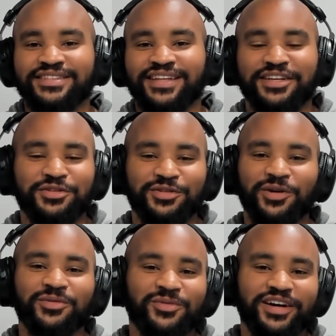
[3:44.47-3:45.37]
that you
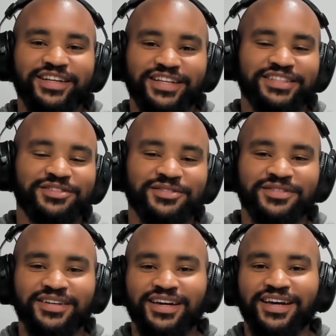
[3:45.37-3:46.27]
don't want,
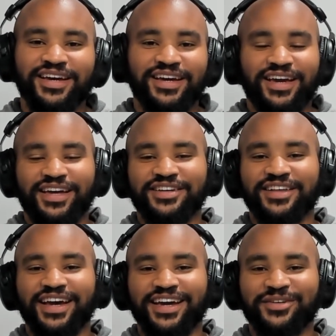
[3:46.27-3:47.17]
and you're
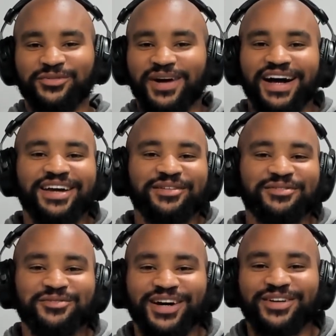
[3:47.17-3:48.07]
like, why
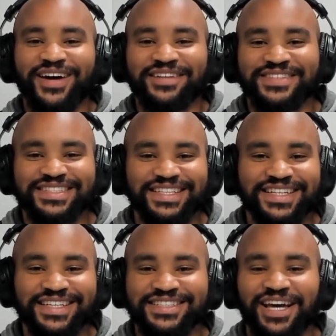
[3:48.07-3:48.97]
do I have to see
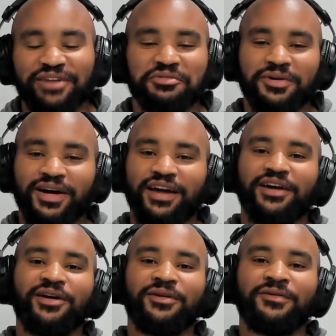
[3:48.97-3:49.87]
this everywhere I
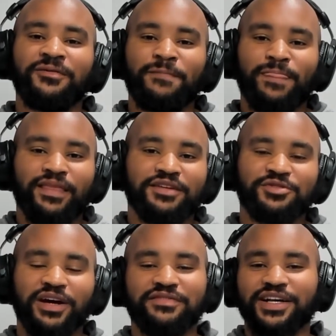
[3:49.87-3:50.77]
go?
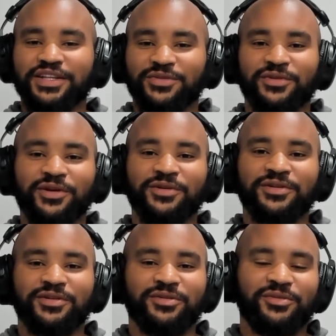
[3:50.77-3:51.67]
Driving down the
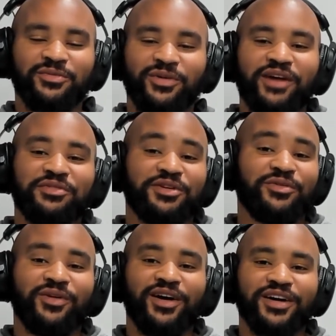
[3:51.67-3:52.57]
road or wherever
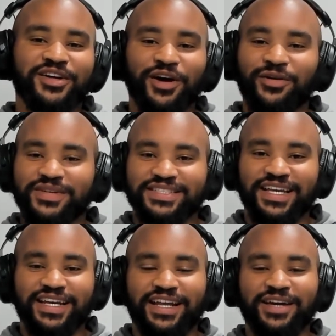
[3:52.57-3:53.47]
you are, you're always
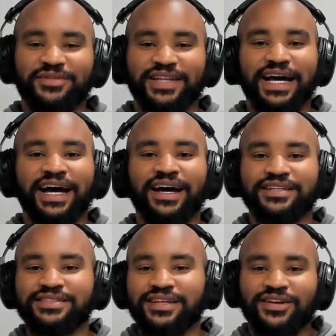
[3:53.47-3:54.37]
getting hit with
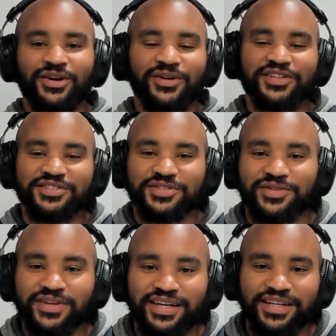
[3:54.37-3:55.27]
ads on the
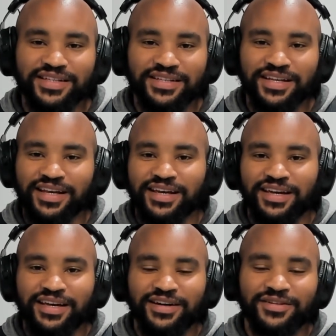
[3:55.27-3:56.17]
screen,
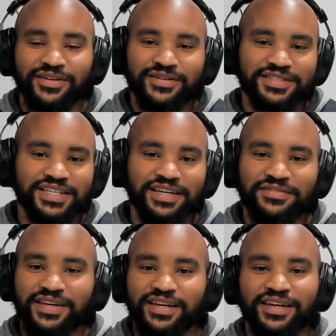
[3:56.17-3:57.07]
on
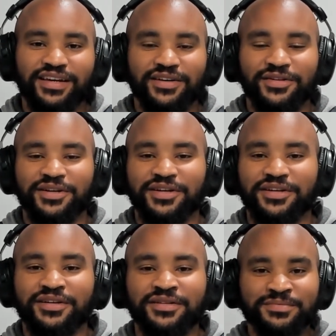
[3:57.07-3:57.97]
TV, on
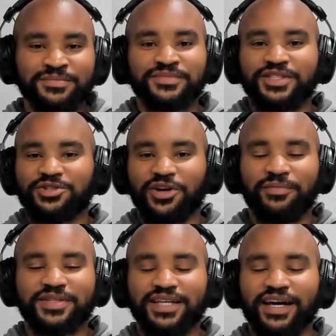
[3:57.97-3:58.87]
your
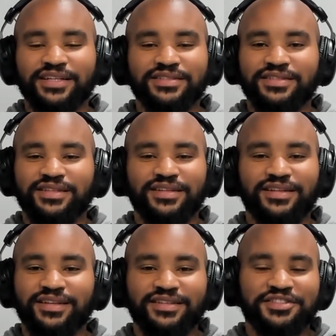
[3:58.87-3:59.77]
streaming sites.
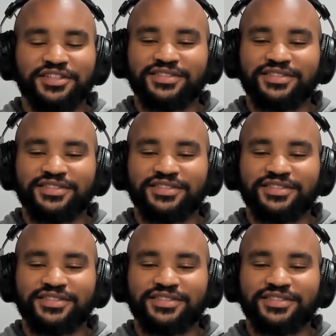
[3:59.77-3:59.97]
Just